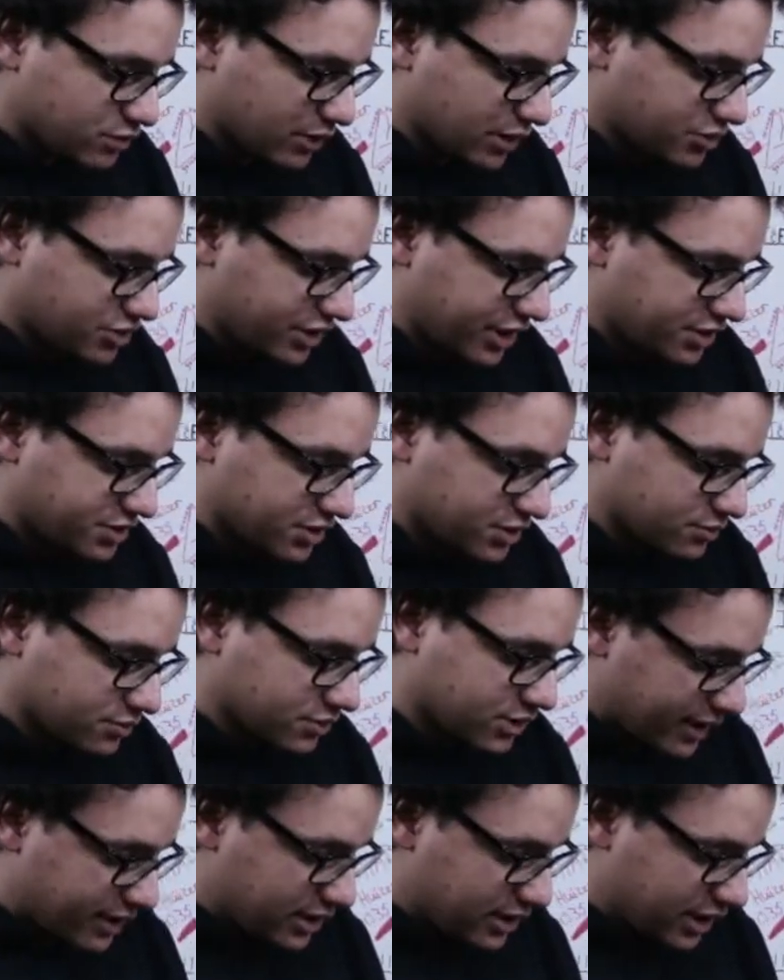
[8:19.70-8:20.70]
around Jason
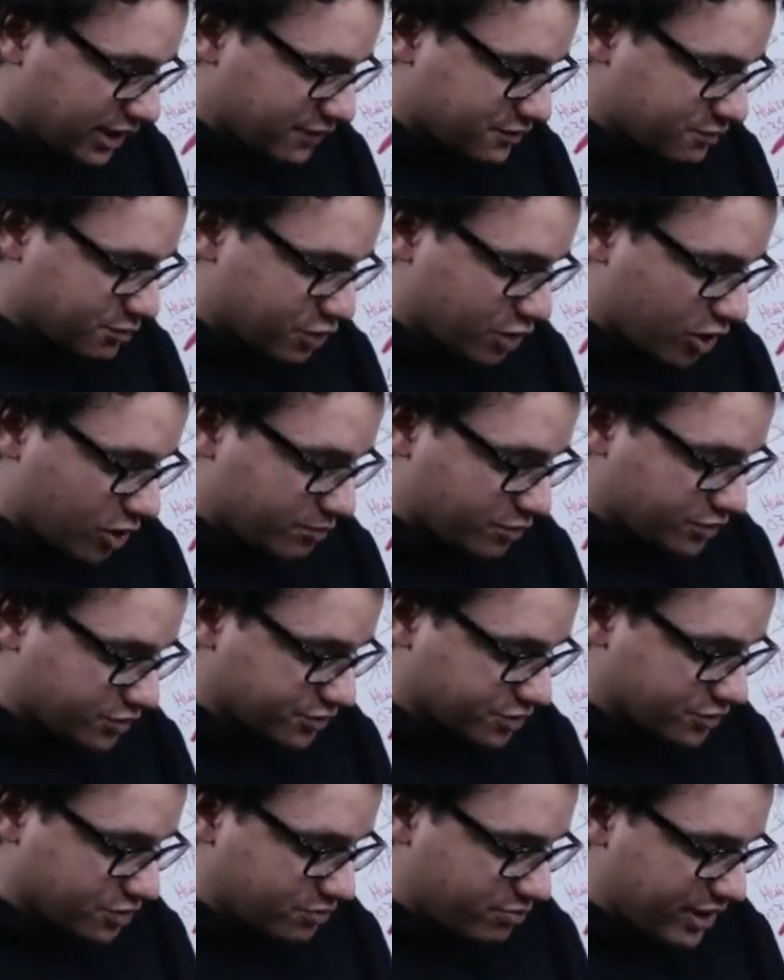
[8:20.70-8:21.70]
and he lifts me up
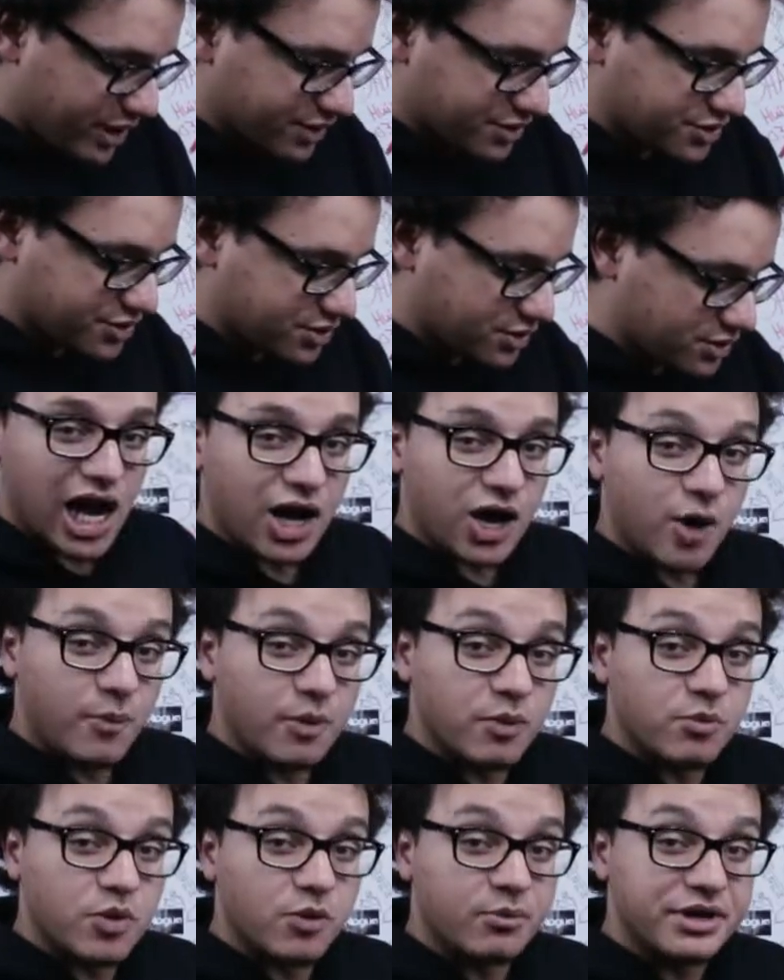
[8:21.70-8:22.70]
onto the bench. A
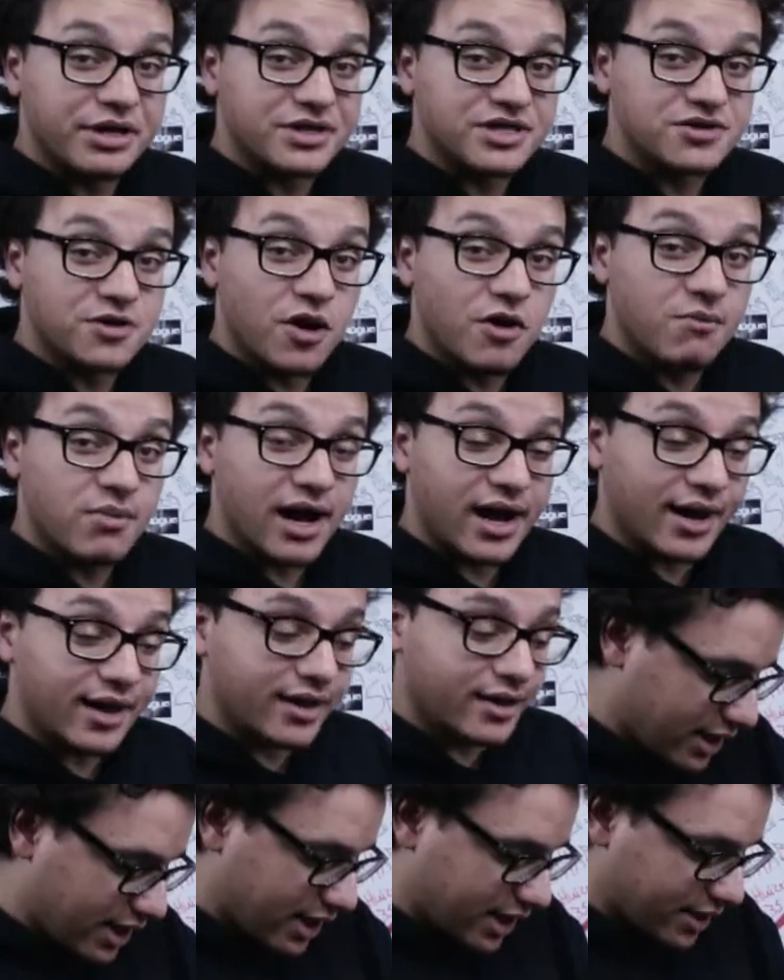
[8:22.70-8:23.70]
couple more minutes go by
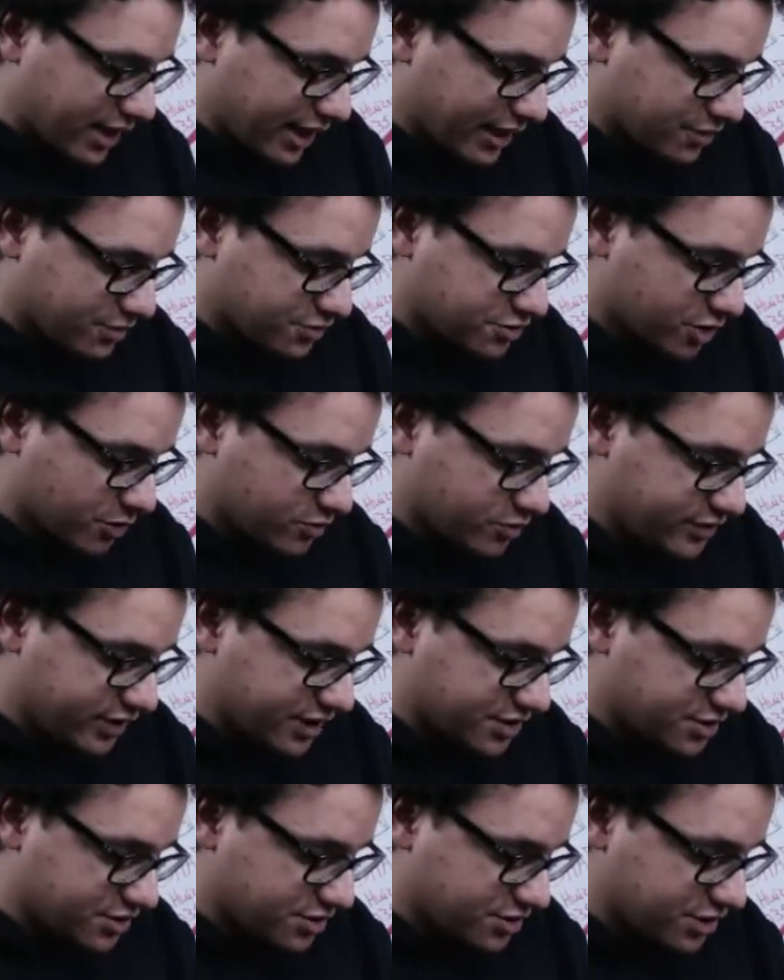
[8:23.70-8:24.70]
and I unzip
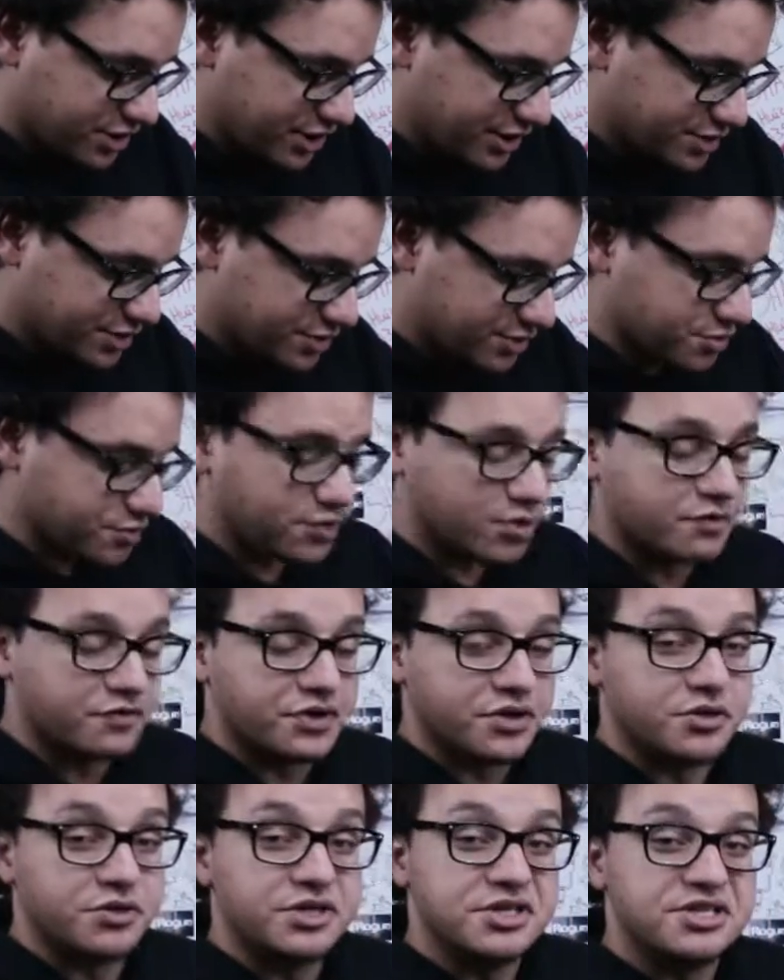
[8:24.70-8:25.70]
Grayson's jeans to
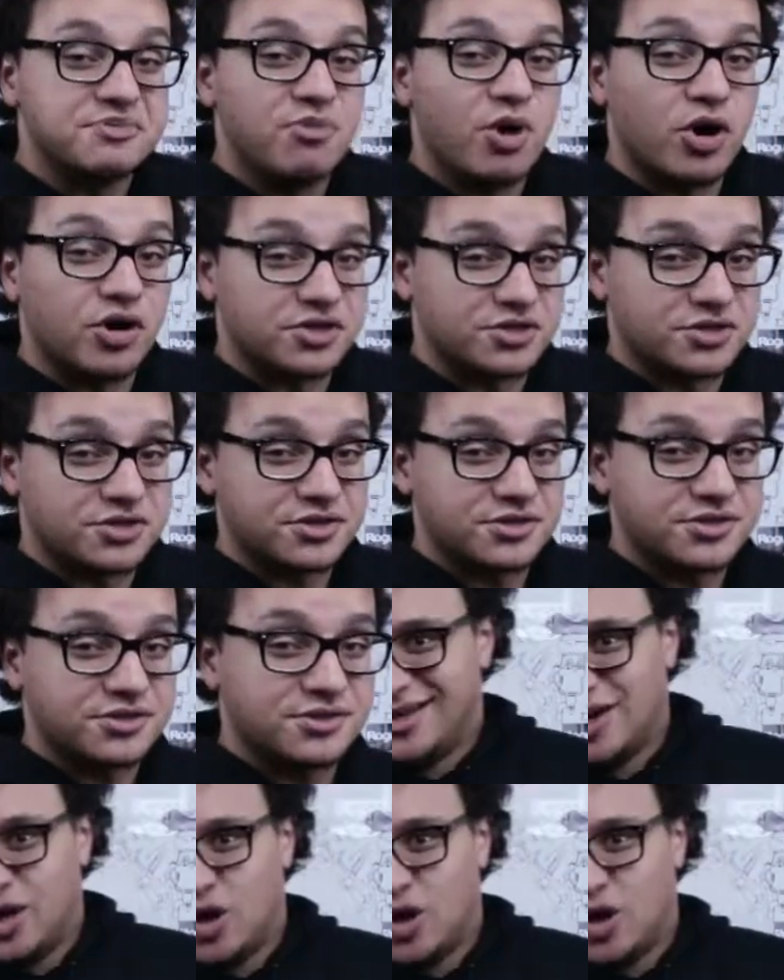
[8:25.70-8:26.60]
reveal his boxers.